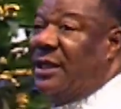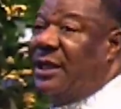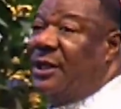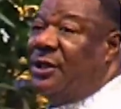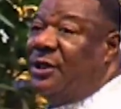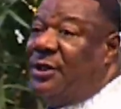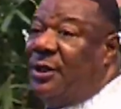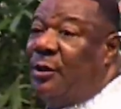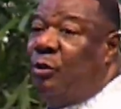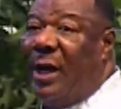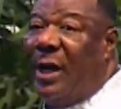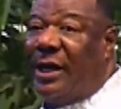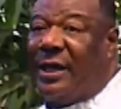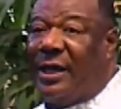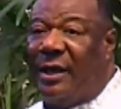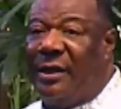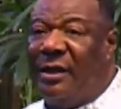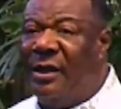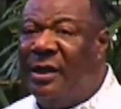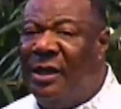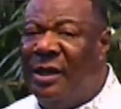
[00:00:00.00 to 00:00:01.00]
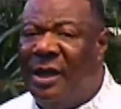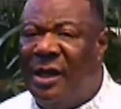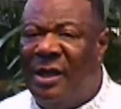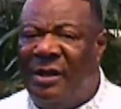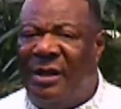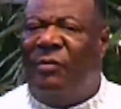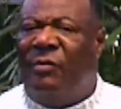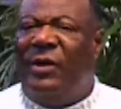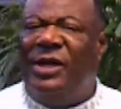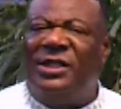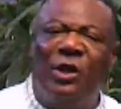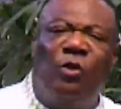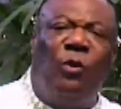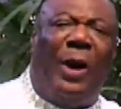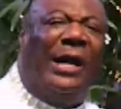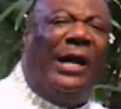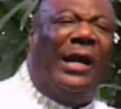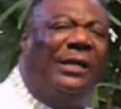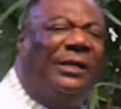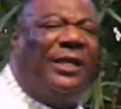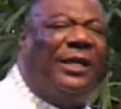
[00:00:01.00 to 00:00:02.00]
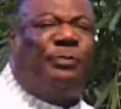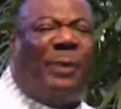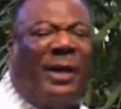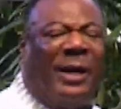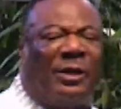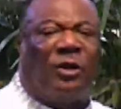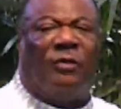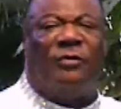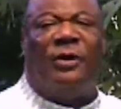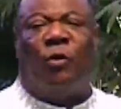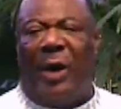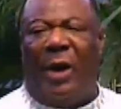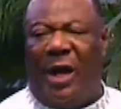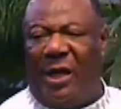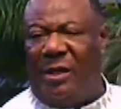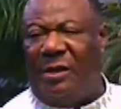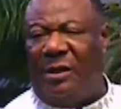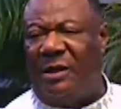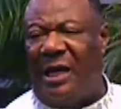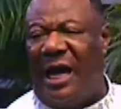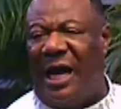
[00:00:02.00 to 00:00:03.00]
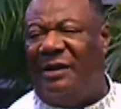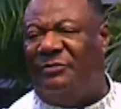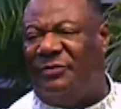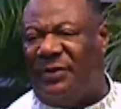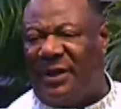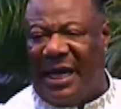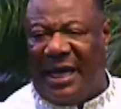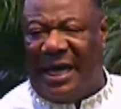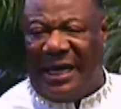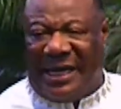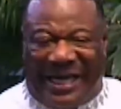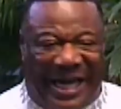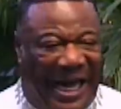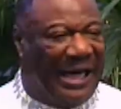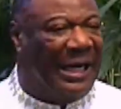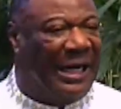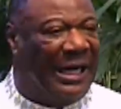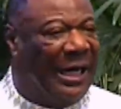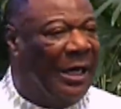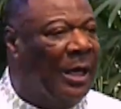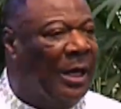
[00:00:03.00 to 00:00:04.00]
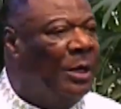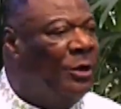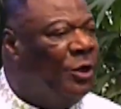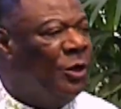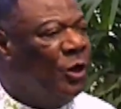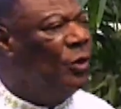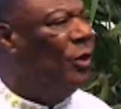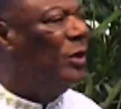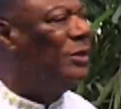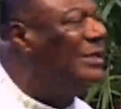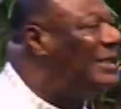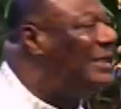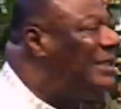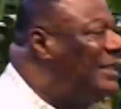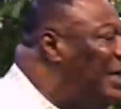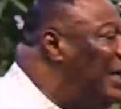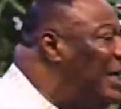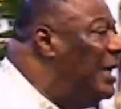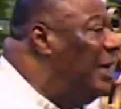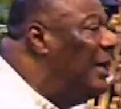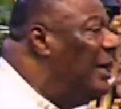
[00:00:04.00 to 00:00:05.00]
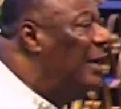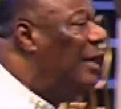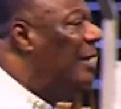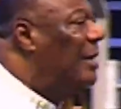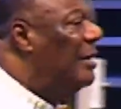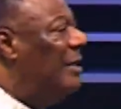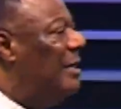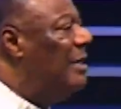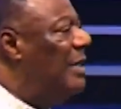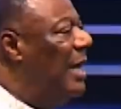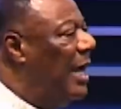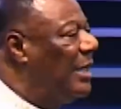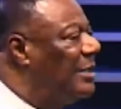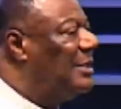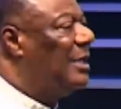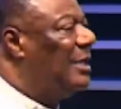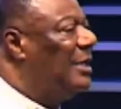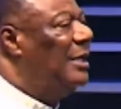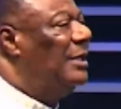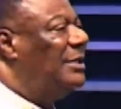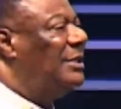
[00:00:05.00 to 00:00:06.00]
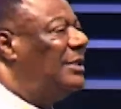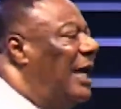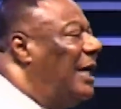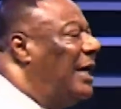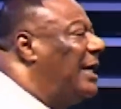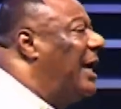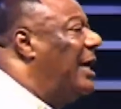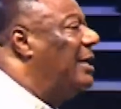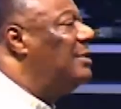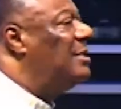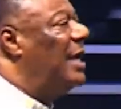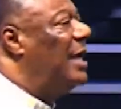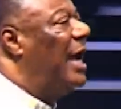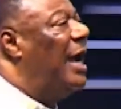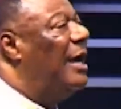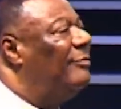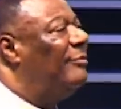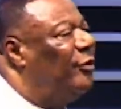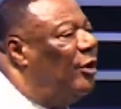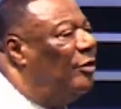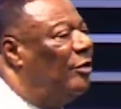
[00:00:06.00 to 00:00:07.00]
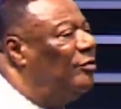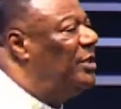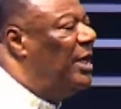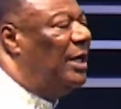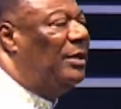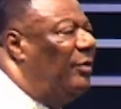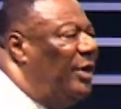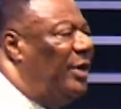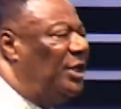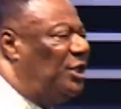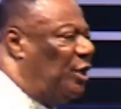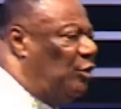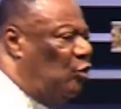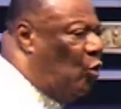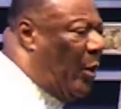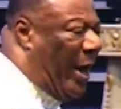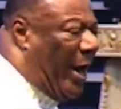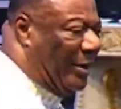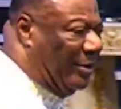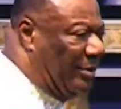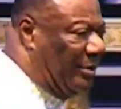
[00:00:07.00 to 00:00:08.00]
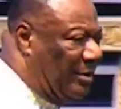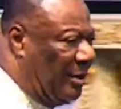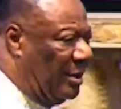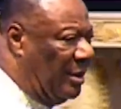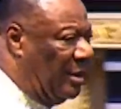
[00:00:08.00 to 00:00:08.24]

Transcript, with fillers: is still working. The reason why in this part of the world, Africa and Ghana, you don't see next, second, third, fourth generation wealth,